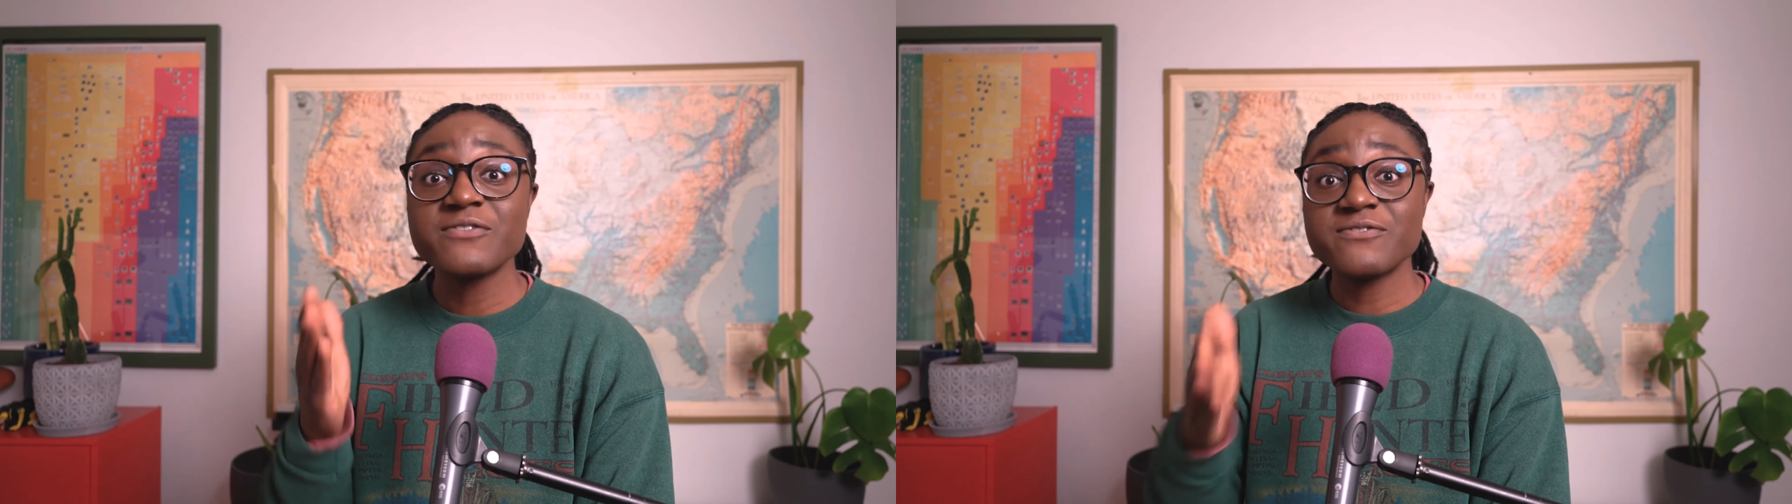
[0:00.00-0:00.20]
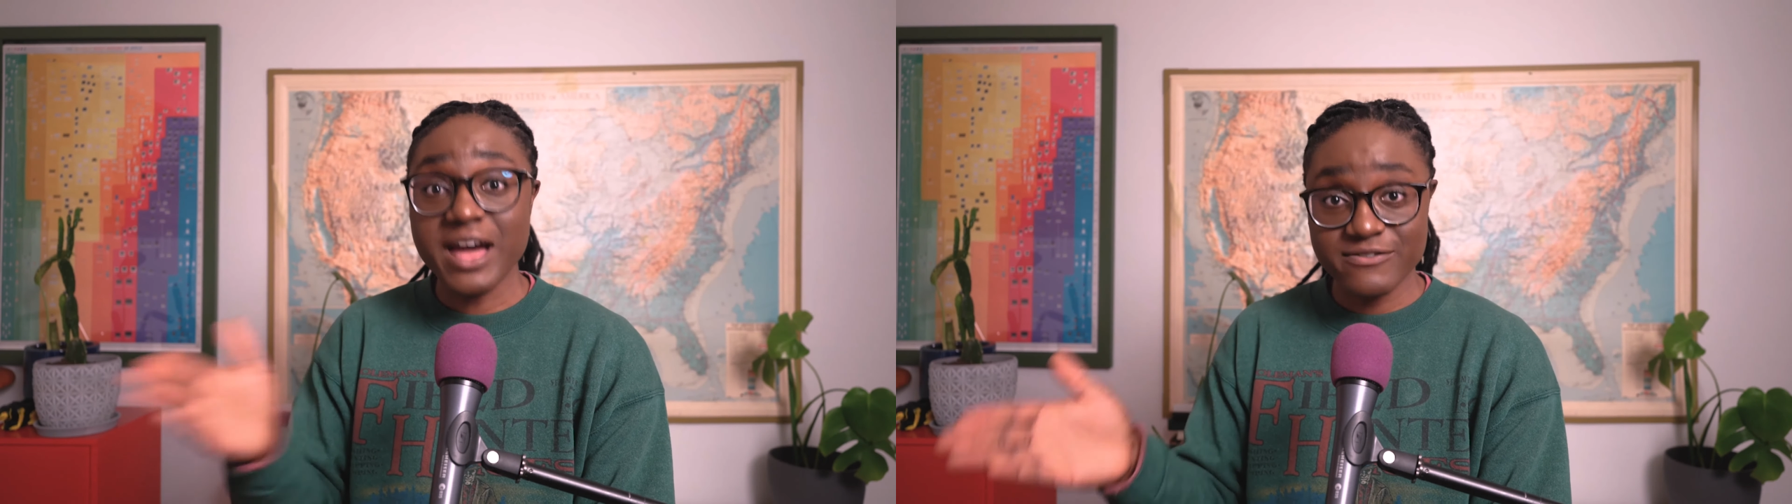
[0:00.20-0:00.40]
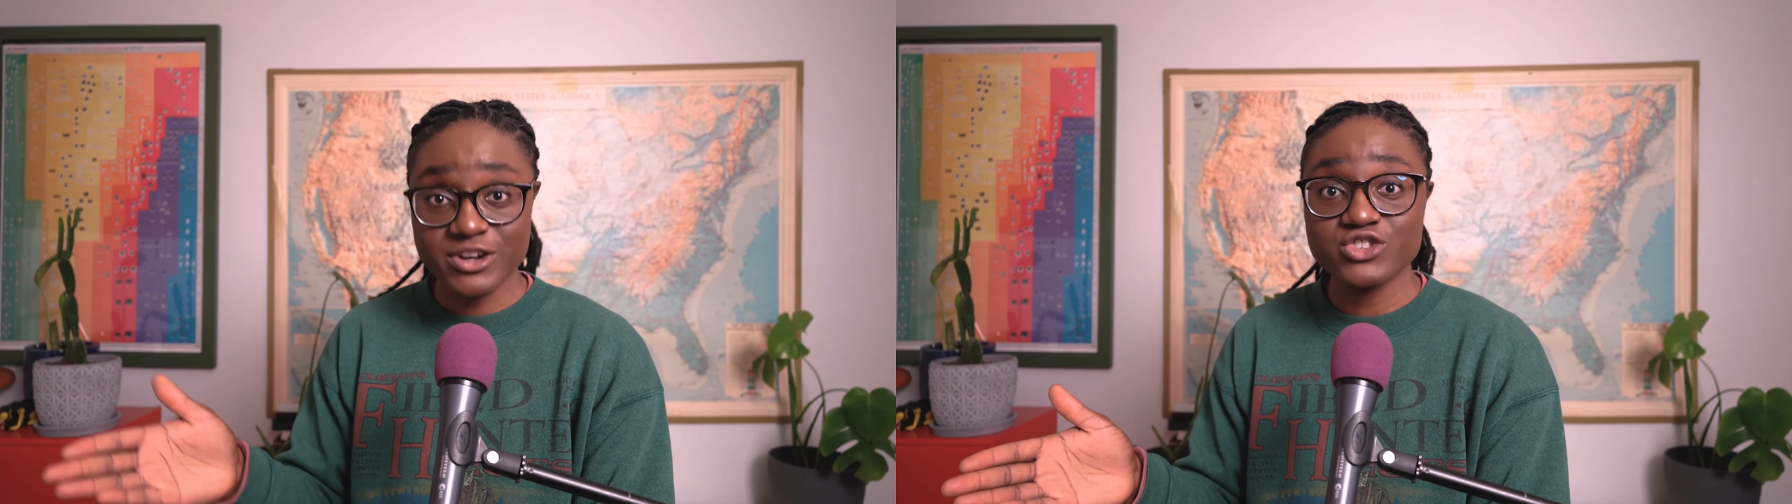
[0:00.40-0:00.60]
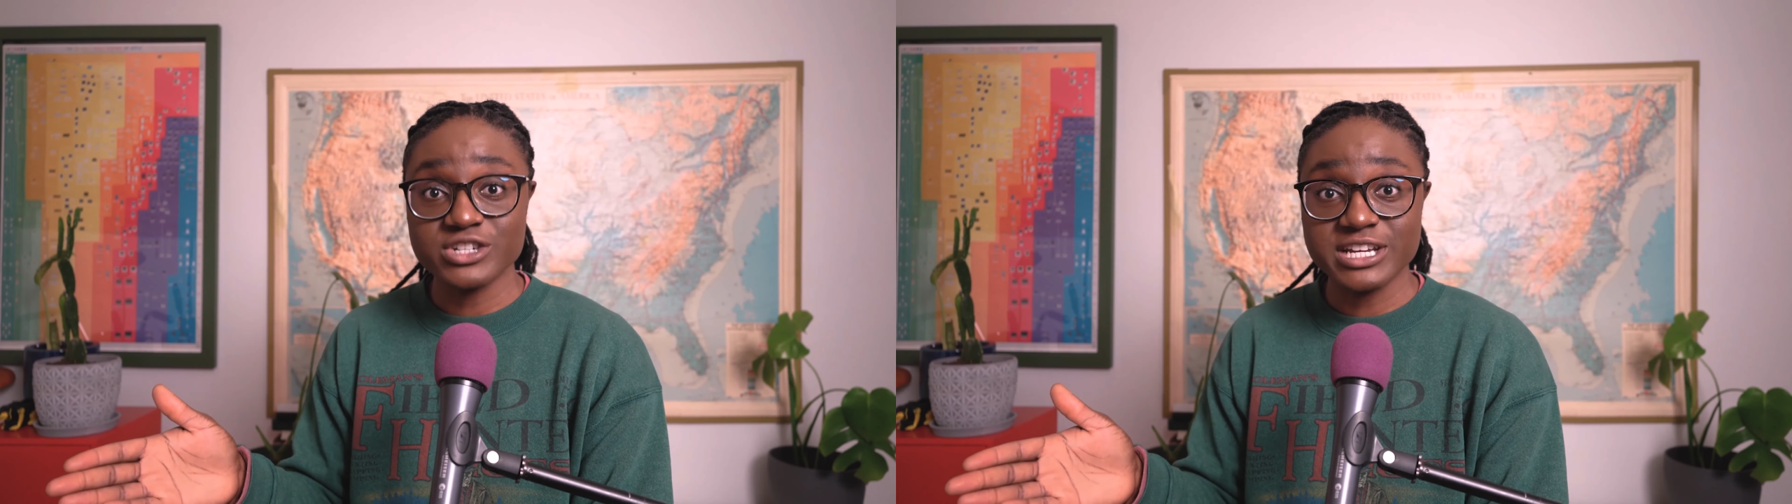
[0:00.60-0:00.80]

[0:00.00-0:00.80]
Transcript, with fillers: 500